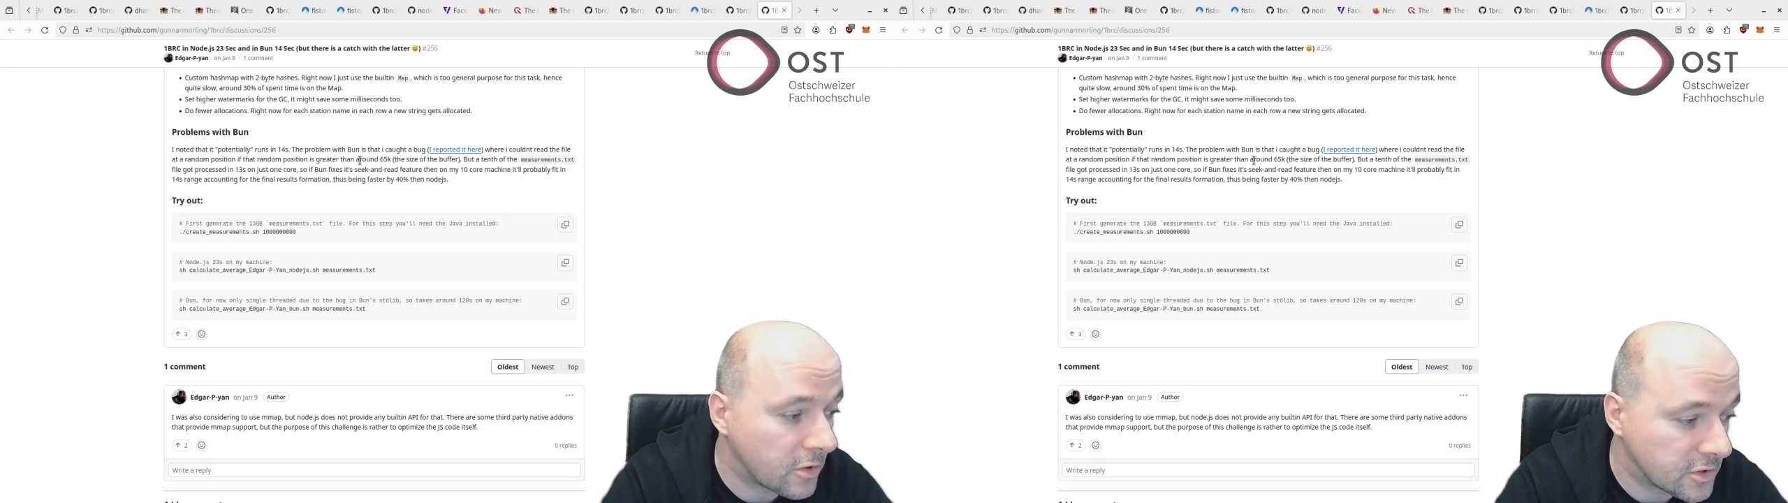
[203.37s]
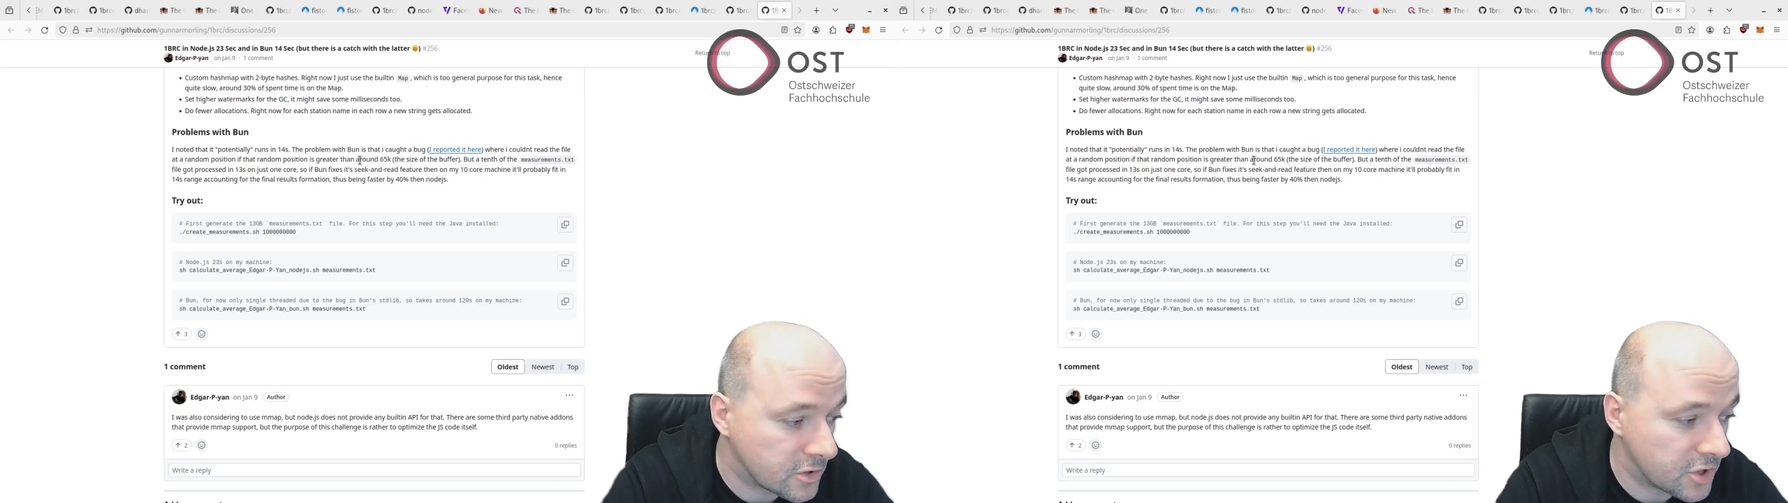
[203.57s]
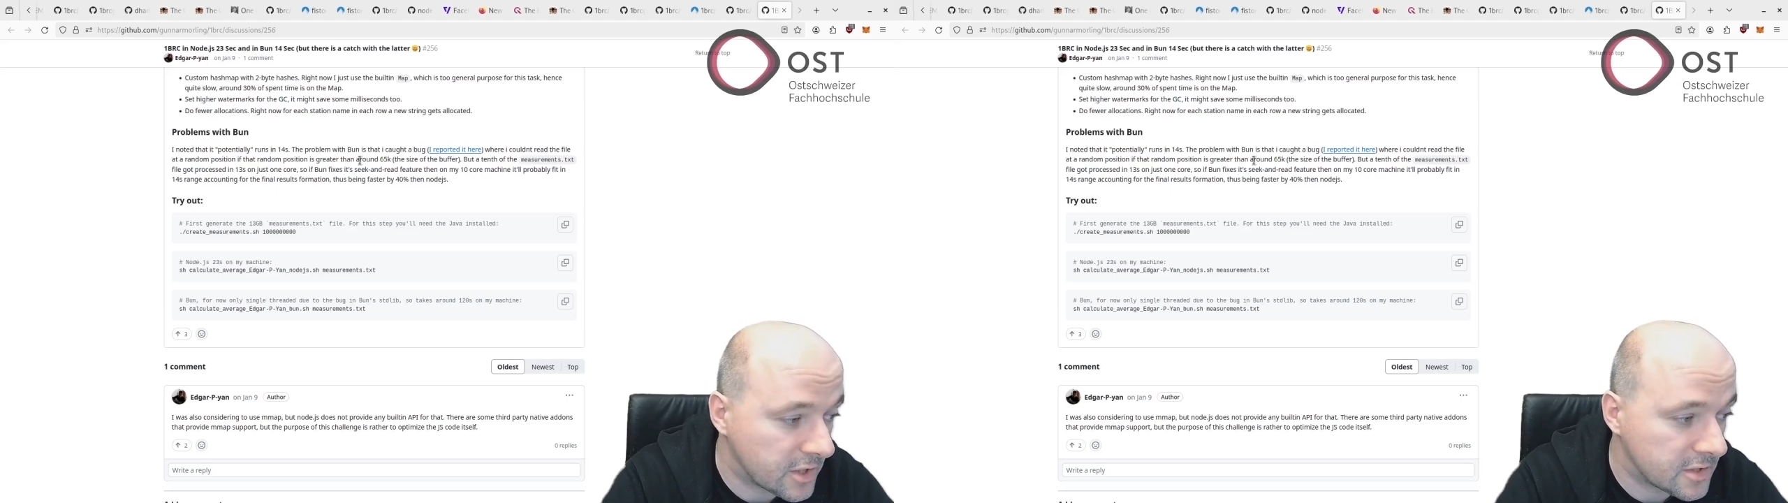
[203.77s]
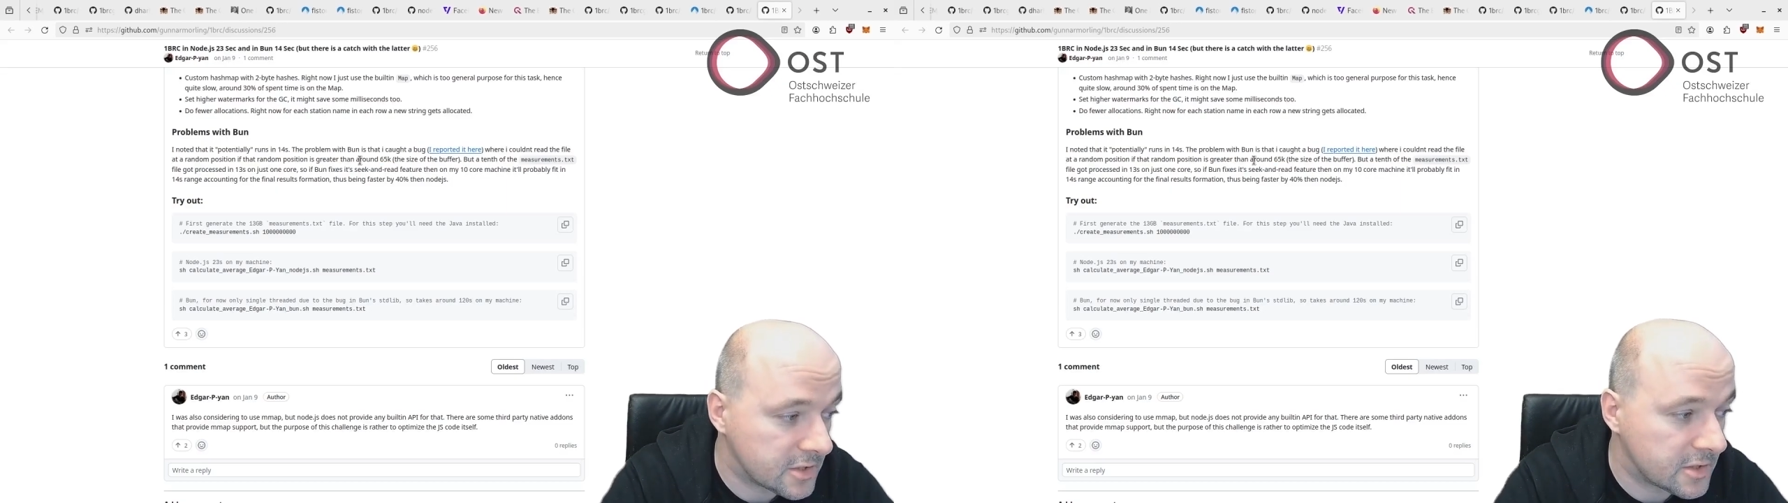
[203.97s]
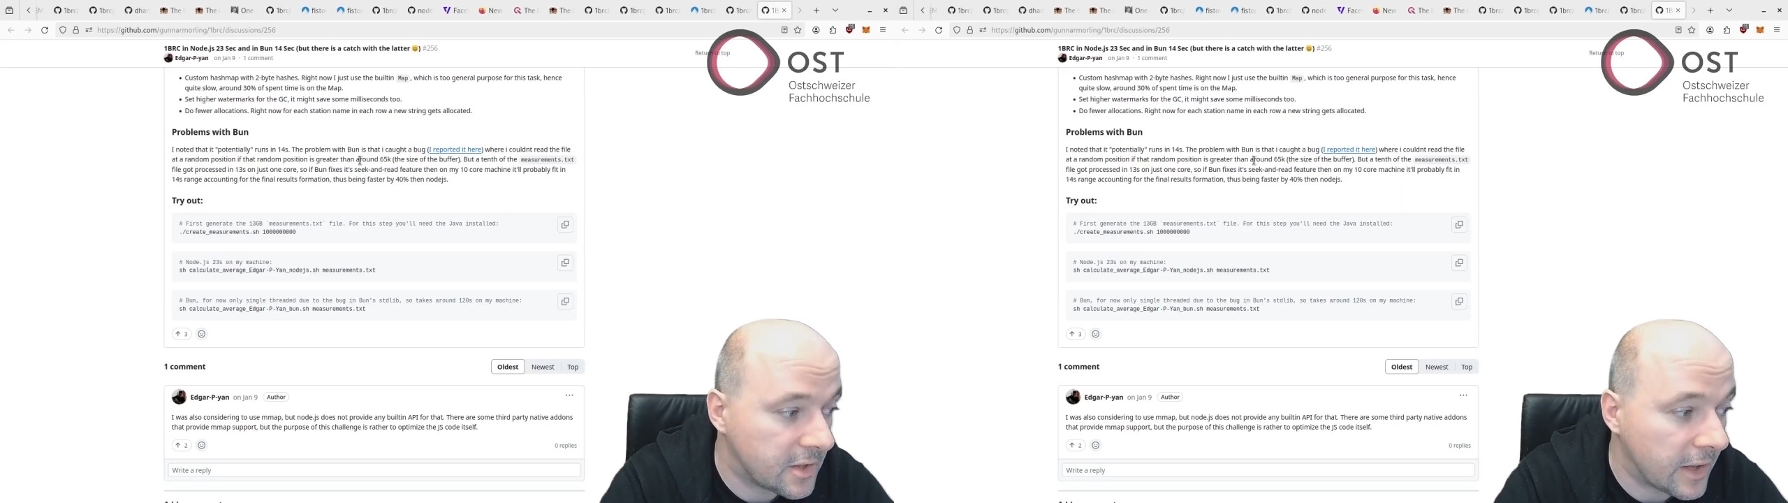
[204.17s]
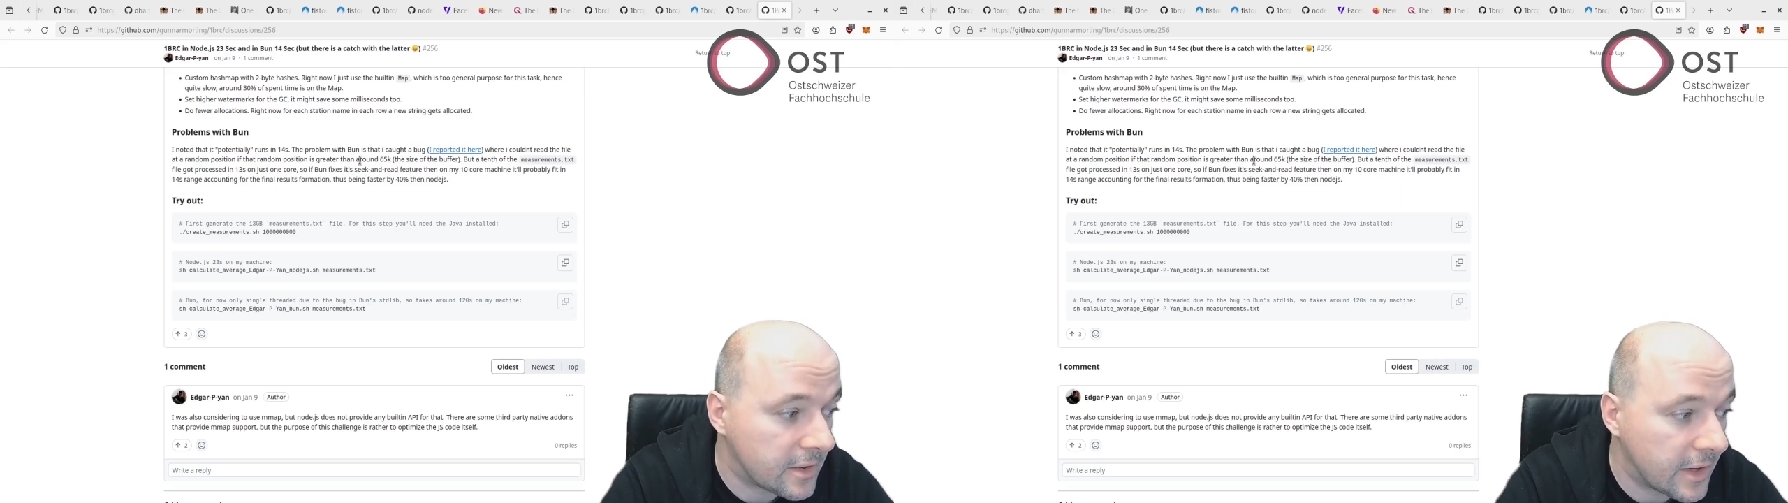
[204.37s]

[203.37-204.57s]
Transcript: suggests that